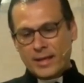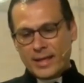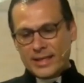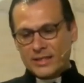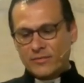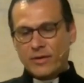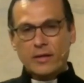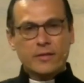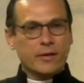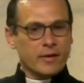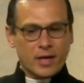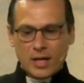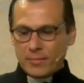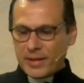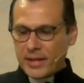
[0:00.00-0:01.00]
As Father
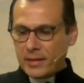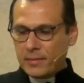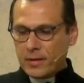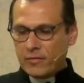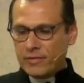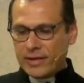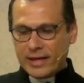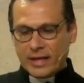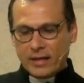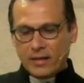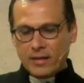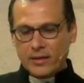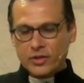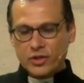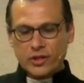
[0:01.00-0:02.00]
Rami of the
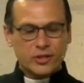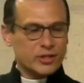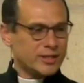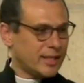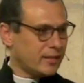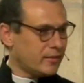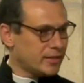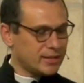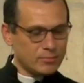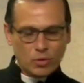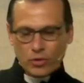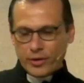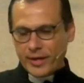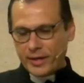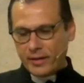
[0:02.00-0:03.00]
Catholic Church said this
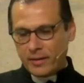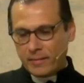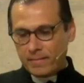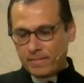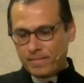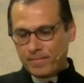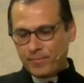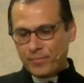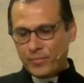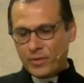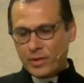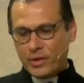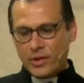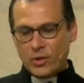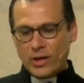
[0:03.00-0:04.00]
morning,
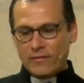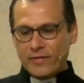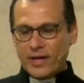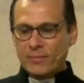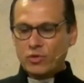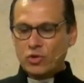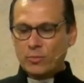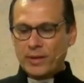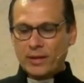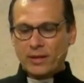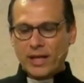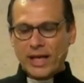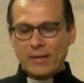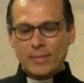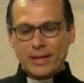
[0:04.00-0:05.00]
you have come to
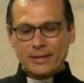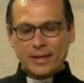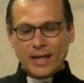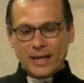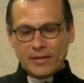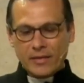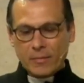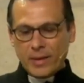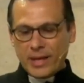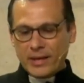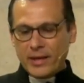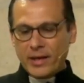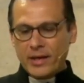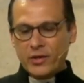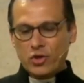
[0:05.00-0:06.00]
Bethlehem, and like the
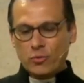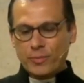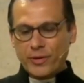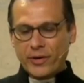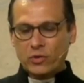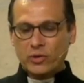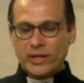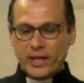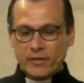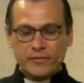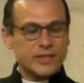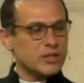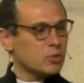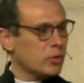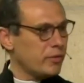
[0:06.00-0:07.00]
Magi, you brought
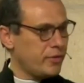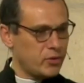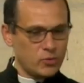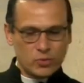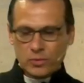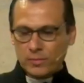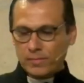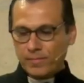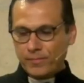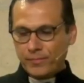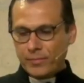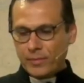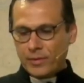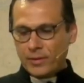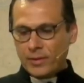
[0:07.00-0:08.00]
gifts with you,
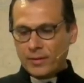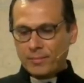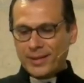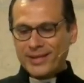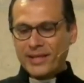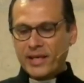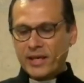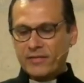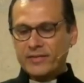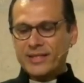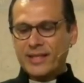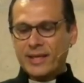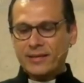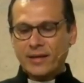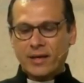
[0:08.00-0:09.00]
but gifts
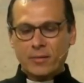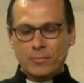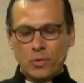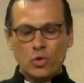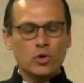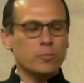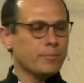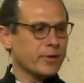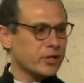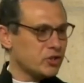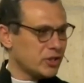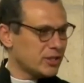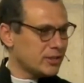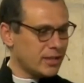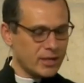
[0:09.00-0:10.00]
that are more
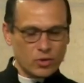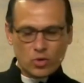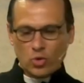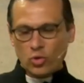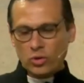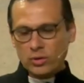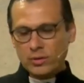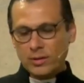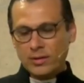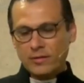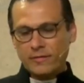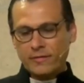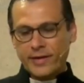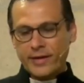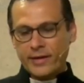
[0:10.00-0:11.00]
precious than gold,
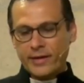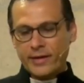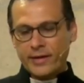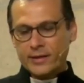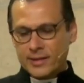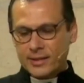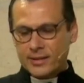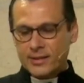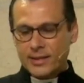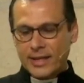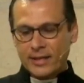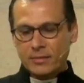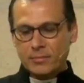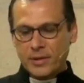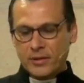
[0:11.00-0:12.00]
frankincense,
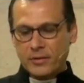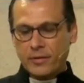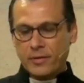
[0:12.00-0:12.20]
and myrrh.